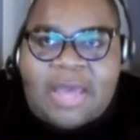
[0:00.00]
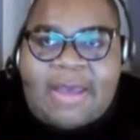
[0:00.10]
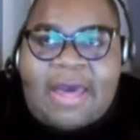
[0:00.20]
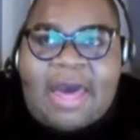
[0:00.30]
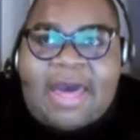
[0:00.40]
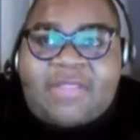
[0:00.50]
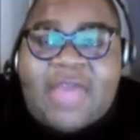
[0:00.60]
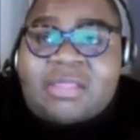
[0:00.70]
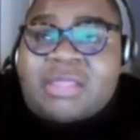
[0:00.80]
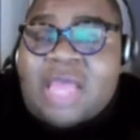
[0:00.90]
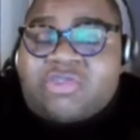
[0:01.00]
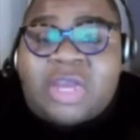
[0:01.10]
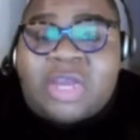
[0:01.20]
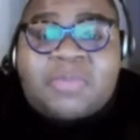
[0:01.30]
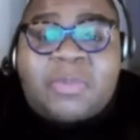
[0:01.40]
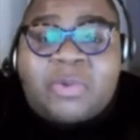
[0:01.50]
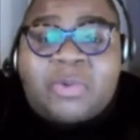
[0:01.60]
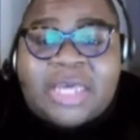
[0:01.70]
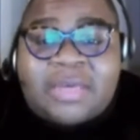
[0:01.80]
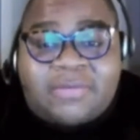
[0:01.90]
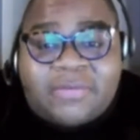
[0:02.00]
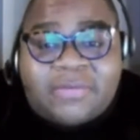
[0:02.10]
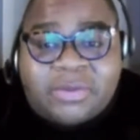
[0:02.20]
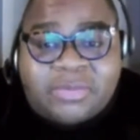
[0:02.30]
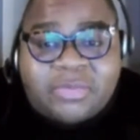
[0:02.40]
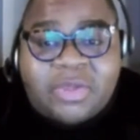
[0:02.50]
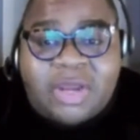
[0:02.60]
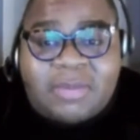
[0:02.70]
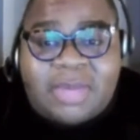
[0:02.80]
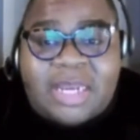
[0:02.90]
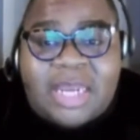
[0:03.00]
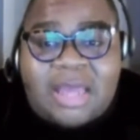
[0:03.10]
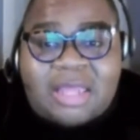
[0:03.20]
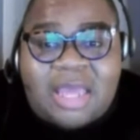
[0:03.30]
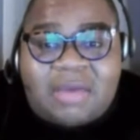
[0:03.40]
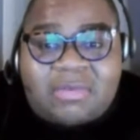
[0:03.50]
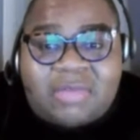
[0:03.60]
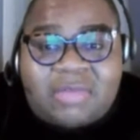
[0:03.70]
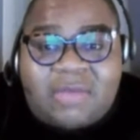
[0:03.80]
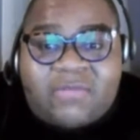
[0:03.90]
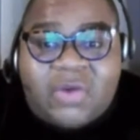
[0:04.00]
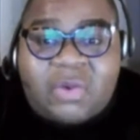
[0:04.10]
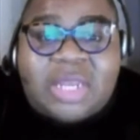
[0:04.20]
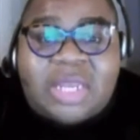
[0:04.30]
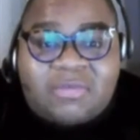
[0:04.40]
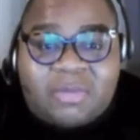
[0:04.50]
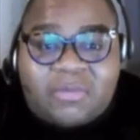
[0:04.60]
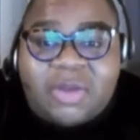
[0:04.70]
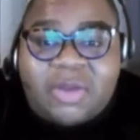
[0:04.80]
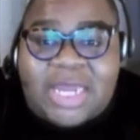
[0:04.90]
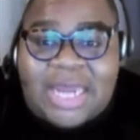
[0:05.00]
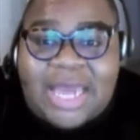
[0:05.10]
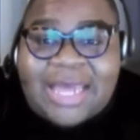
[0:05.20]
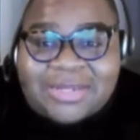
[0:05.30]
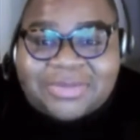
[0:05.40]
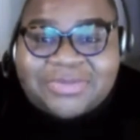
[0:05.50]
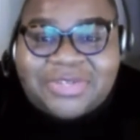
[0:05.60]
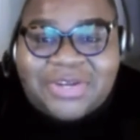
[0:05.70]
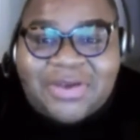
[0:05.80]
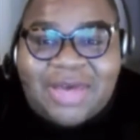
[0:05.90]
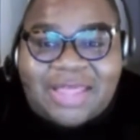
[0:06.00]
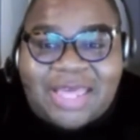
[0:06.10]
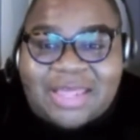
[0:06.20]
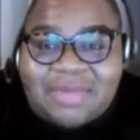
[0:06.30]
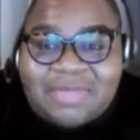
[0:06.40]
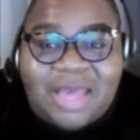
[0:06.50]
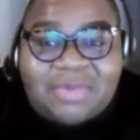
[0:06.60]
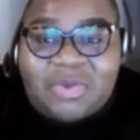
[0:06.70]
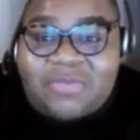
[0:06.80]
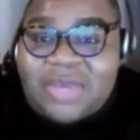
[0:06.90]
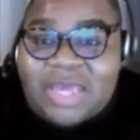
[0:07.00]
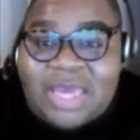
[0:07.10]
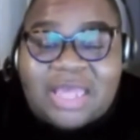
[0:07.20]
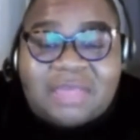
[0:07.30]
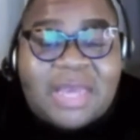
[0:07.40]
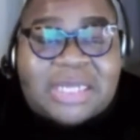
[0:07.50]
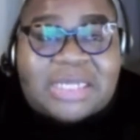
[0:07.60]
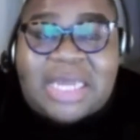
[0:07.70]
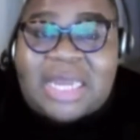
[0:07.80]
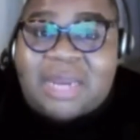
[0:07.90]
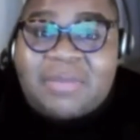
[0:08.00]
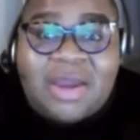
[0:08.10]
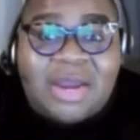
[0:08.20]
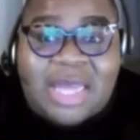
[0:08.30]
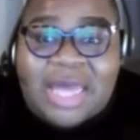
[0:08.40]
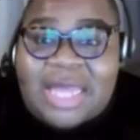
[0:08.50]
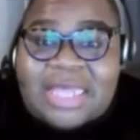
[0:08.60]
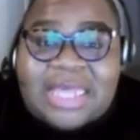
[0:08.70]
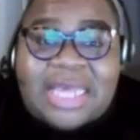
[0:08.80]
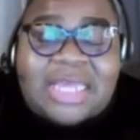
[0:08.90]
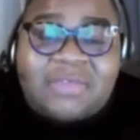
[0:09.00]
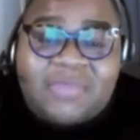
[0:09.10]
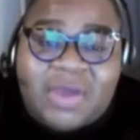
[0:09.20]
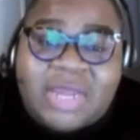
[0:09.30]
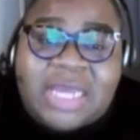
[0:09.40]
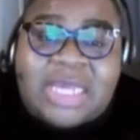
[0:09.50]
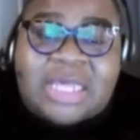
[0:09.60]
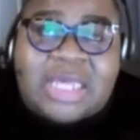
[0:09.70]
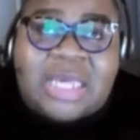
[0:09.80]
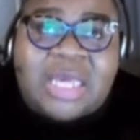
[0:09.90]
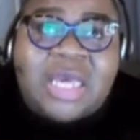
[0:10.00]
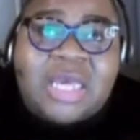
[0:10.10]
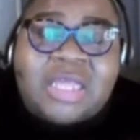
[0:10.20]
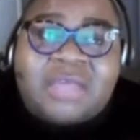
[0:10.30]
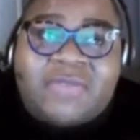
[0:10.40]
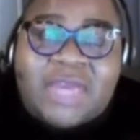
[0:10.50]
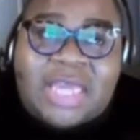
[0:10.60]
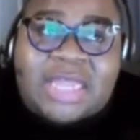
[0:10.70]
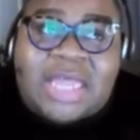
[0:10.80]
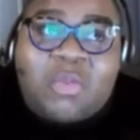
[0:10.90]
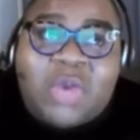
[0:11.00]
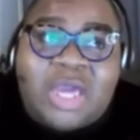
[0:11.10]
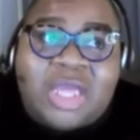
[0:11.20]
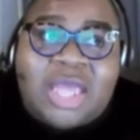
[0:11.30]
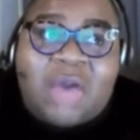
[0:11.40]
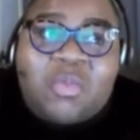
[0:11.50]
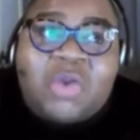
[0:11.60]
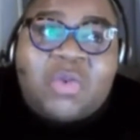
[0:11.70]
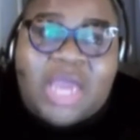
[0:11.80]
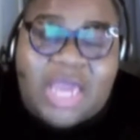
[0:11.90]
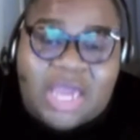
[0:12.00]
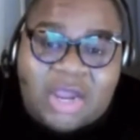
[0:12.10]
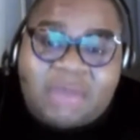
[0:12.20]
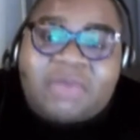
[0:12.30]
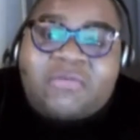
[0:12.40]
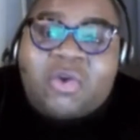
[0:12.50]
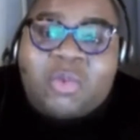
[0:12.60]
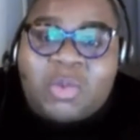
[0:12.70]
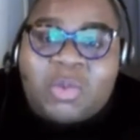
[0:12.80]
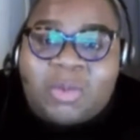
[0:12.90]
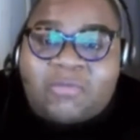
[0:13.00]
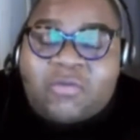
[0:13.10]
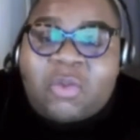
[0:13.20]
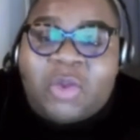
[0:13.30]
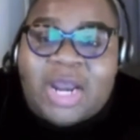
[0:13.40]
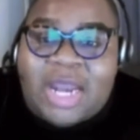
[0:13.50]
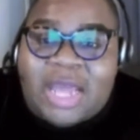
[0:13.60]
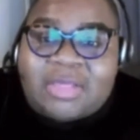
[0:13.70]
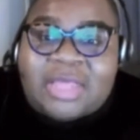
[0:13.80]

That trans people live. You know what I mean? That folk live before they die. I think sometimes we forget, especially in an American context, it is very easy to forget that we were here before we were announced